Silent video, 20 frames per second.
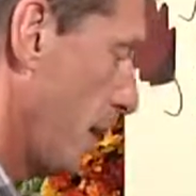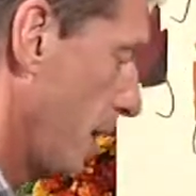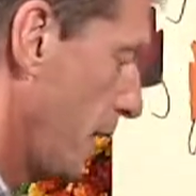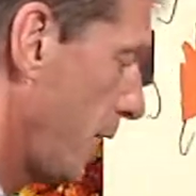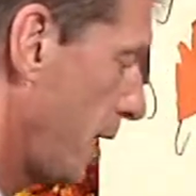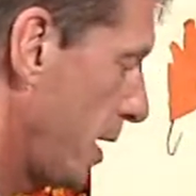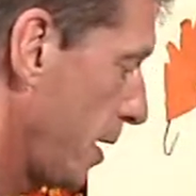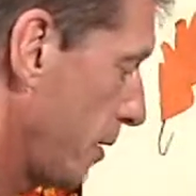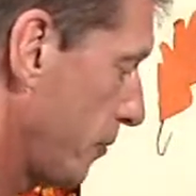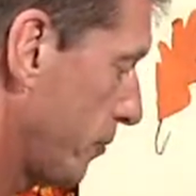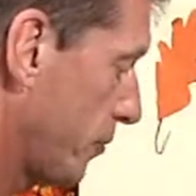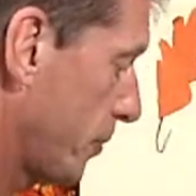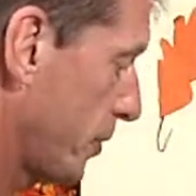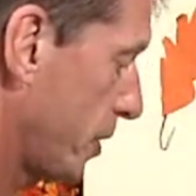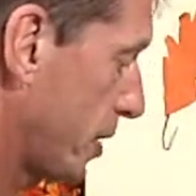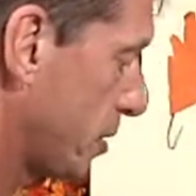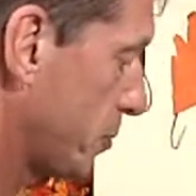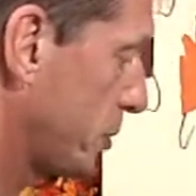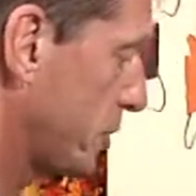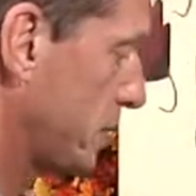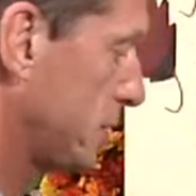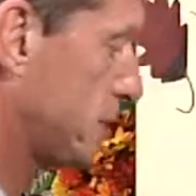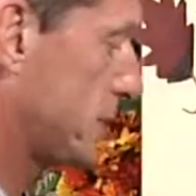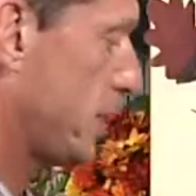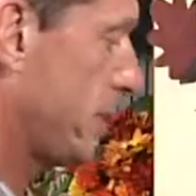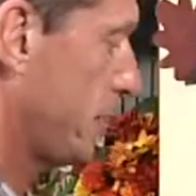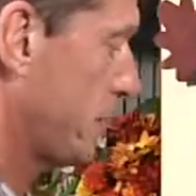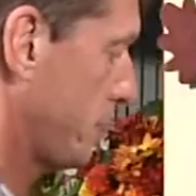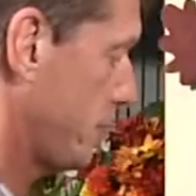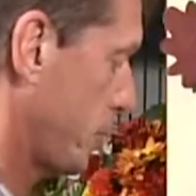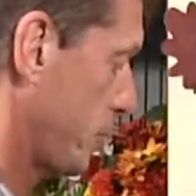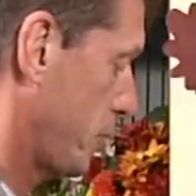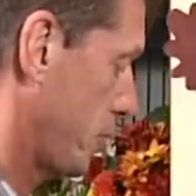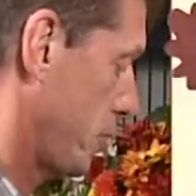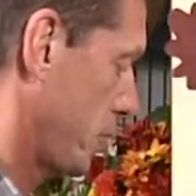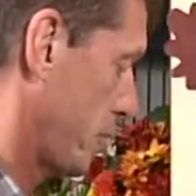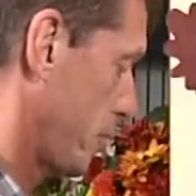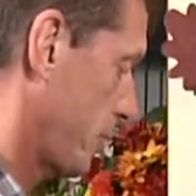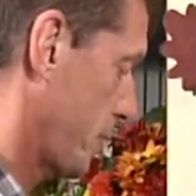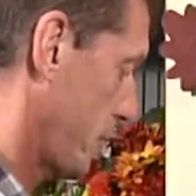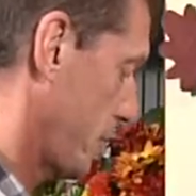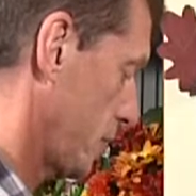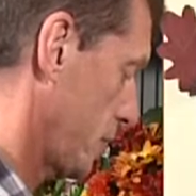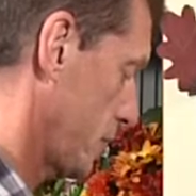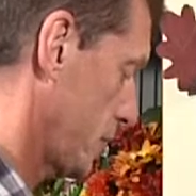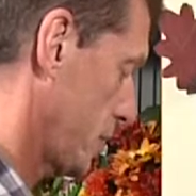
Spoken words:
And for this, we just take and put in our powdered